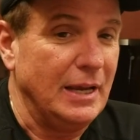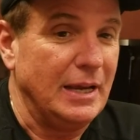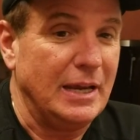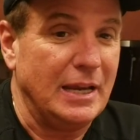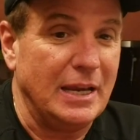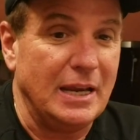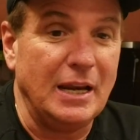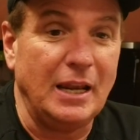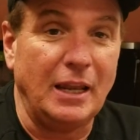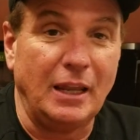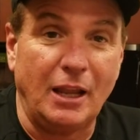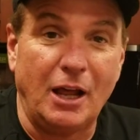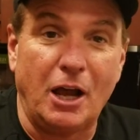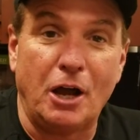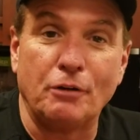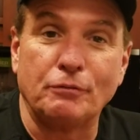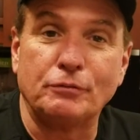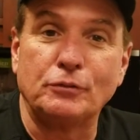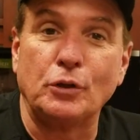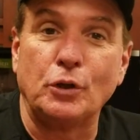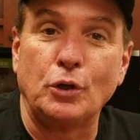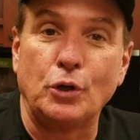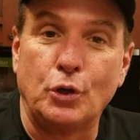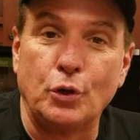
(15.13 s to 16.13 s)
He
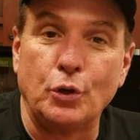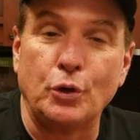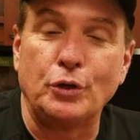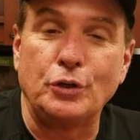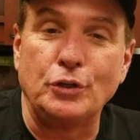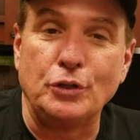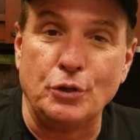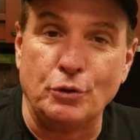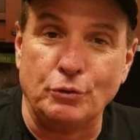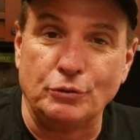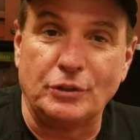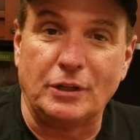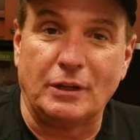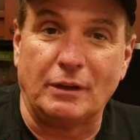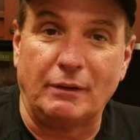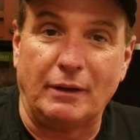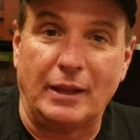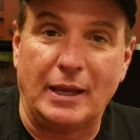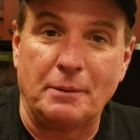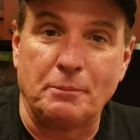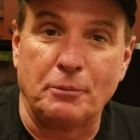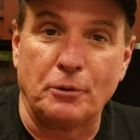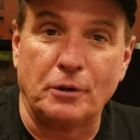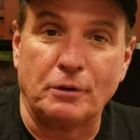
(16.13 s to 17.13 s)
loved good union
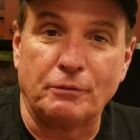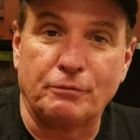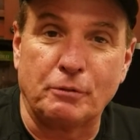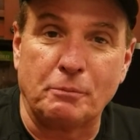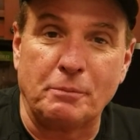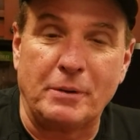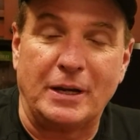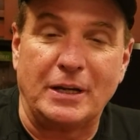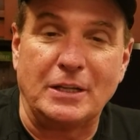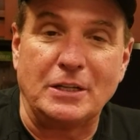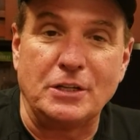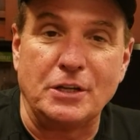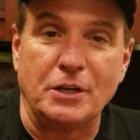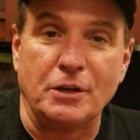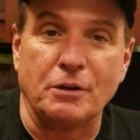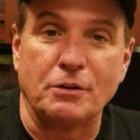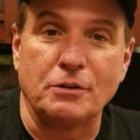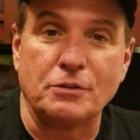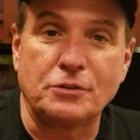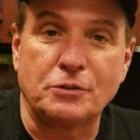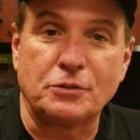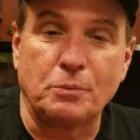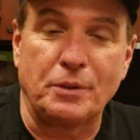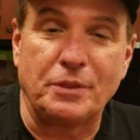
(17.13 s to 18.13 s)
labor, and for many
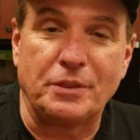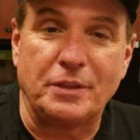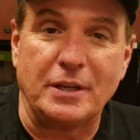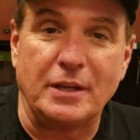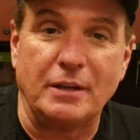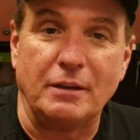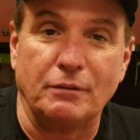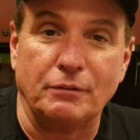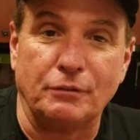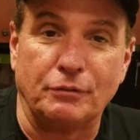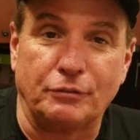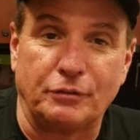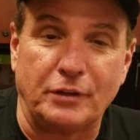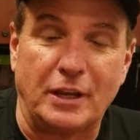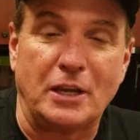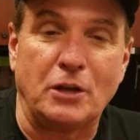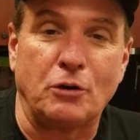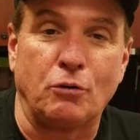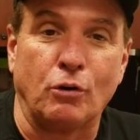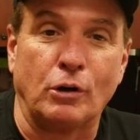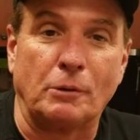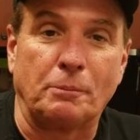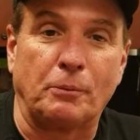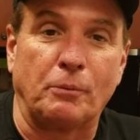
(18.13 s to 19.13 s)
years with the
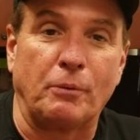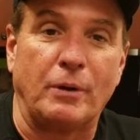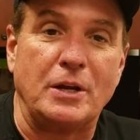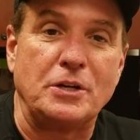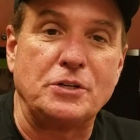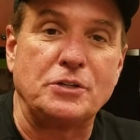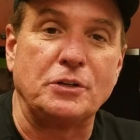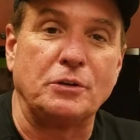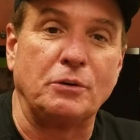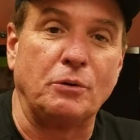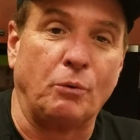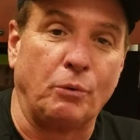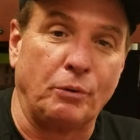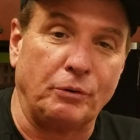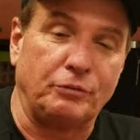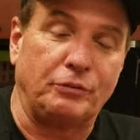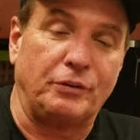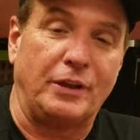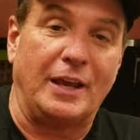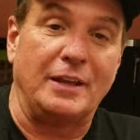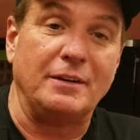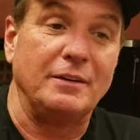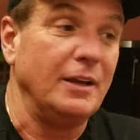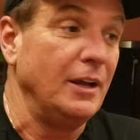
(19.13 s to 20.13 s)
Zinc Corporation
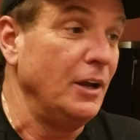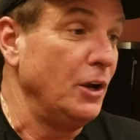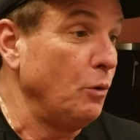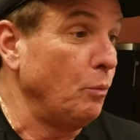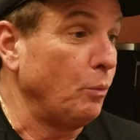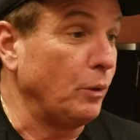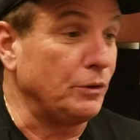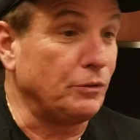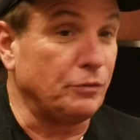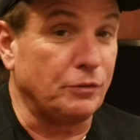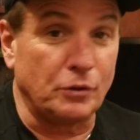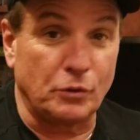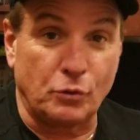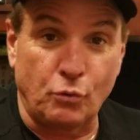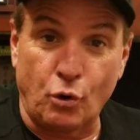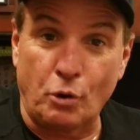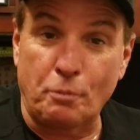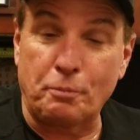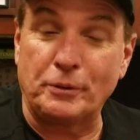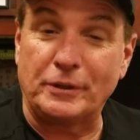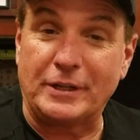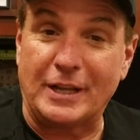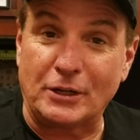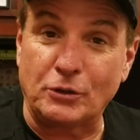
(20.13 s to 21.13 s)
Horsehead, which their
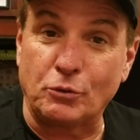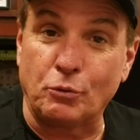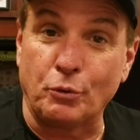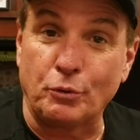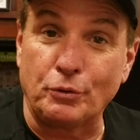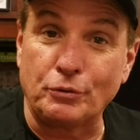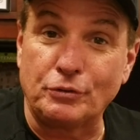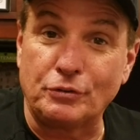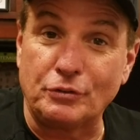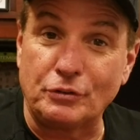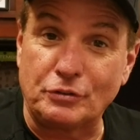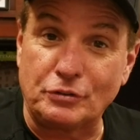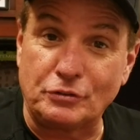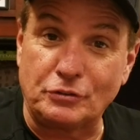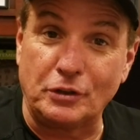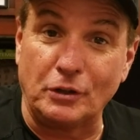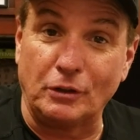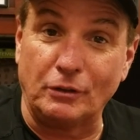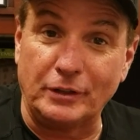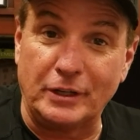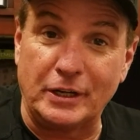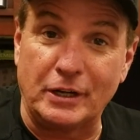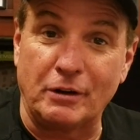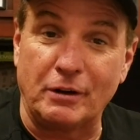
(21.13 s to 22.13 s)
corporate headquarters is
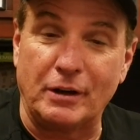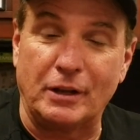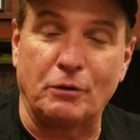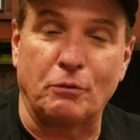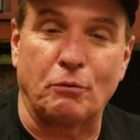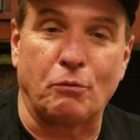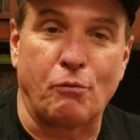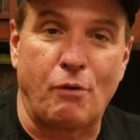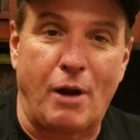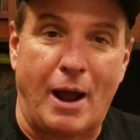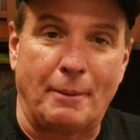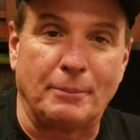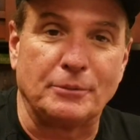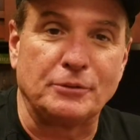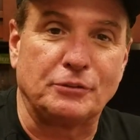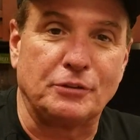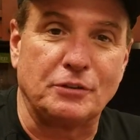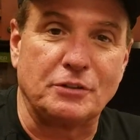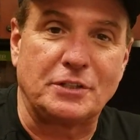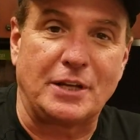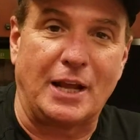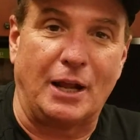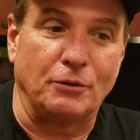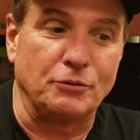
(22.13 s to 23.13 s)
still here in
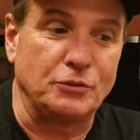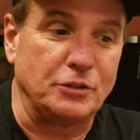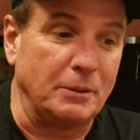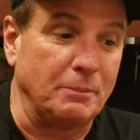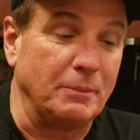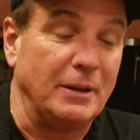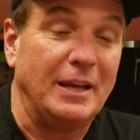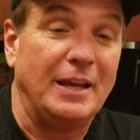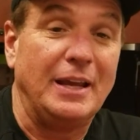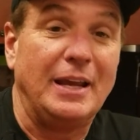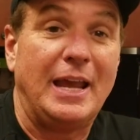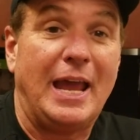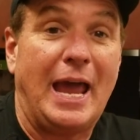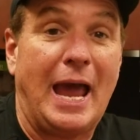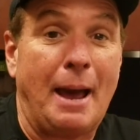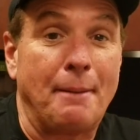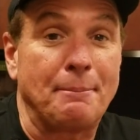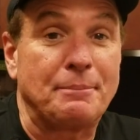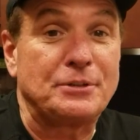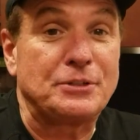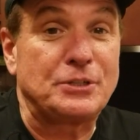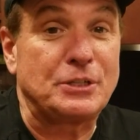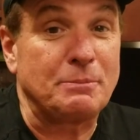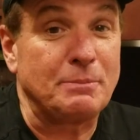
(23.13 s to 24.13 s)
Robinson Township,
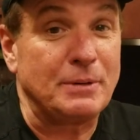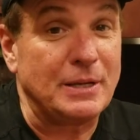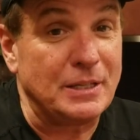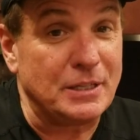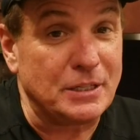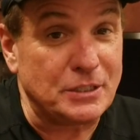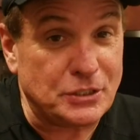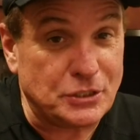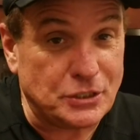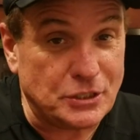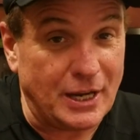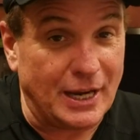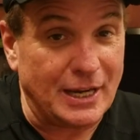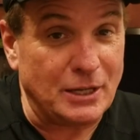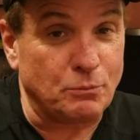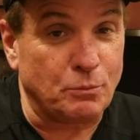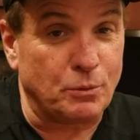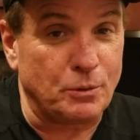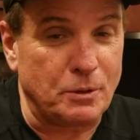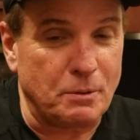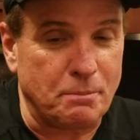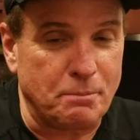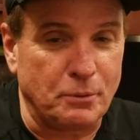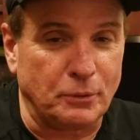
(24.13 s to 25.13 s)
happens to be the site
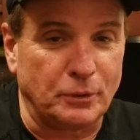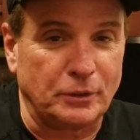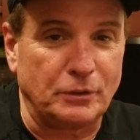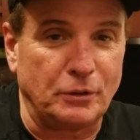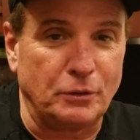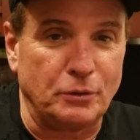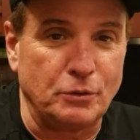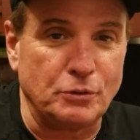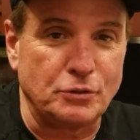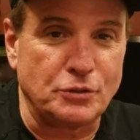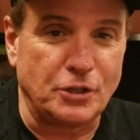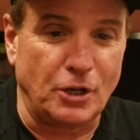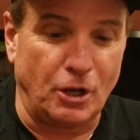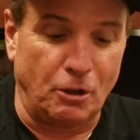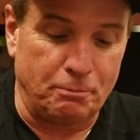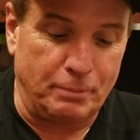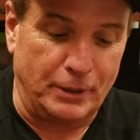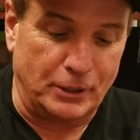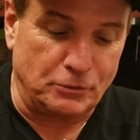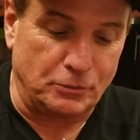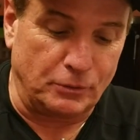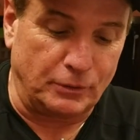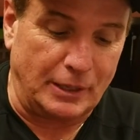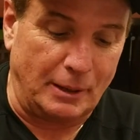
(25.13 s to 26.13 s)
where they're building the new Shell
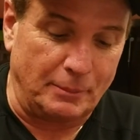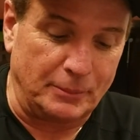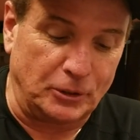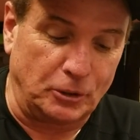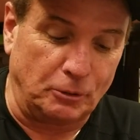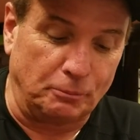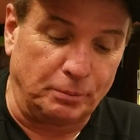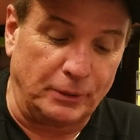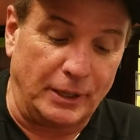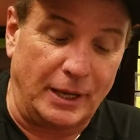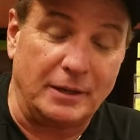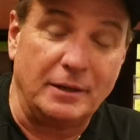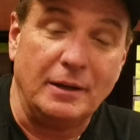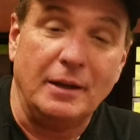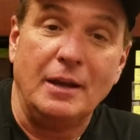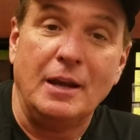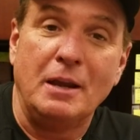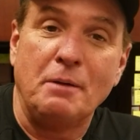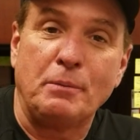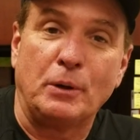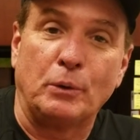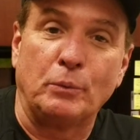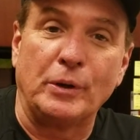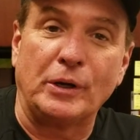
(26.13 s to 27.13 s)
petrochemical plant.
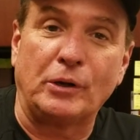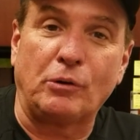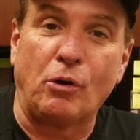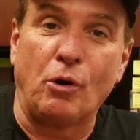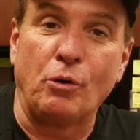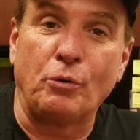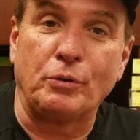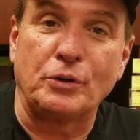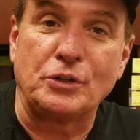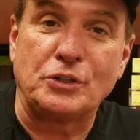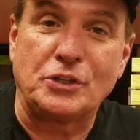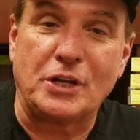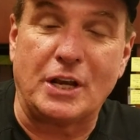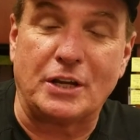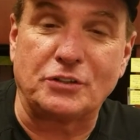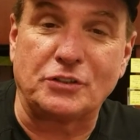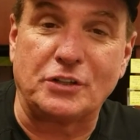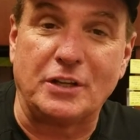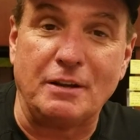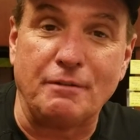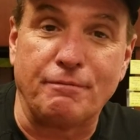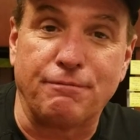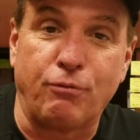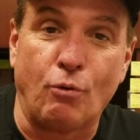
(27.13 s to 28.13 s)
But Rick
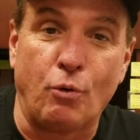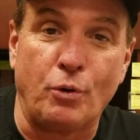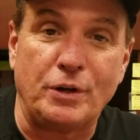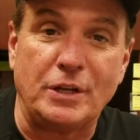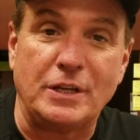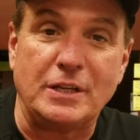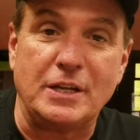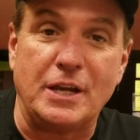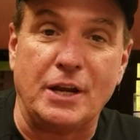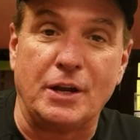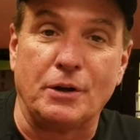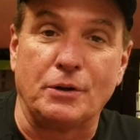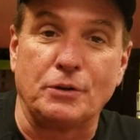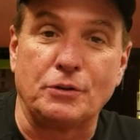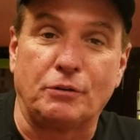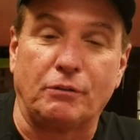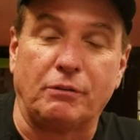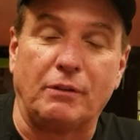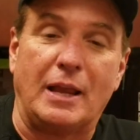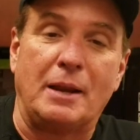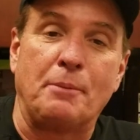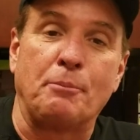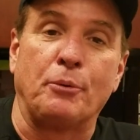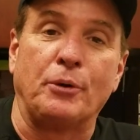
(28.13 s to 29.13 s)
Rokrzeski, 40 years
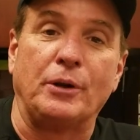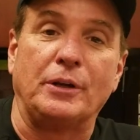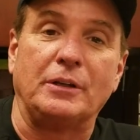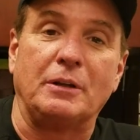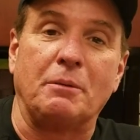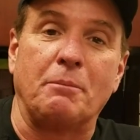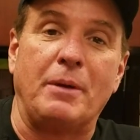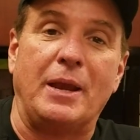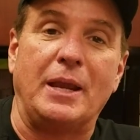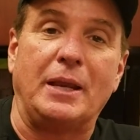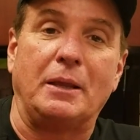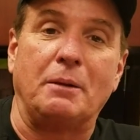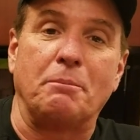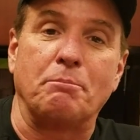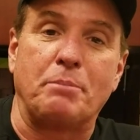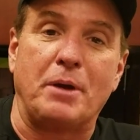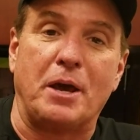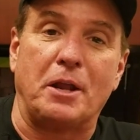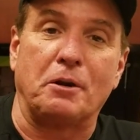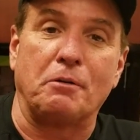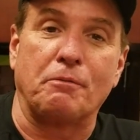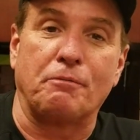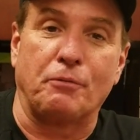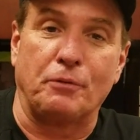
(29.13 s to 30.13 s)
laboring to make it
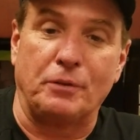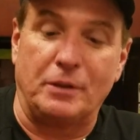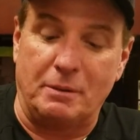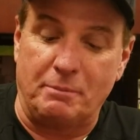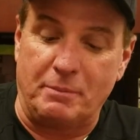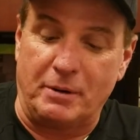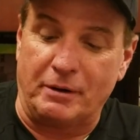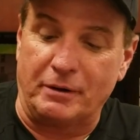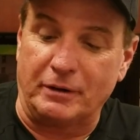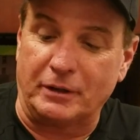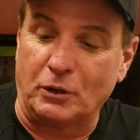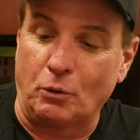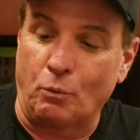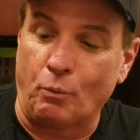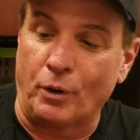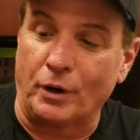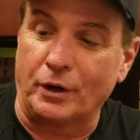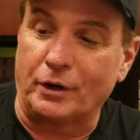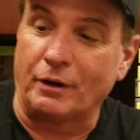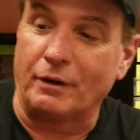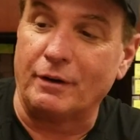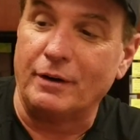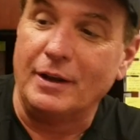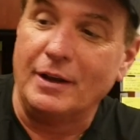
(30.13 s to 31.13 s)
better for the American
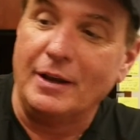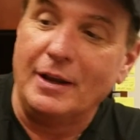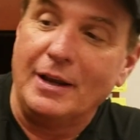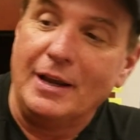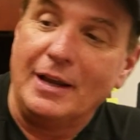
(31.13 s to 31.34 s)
worker.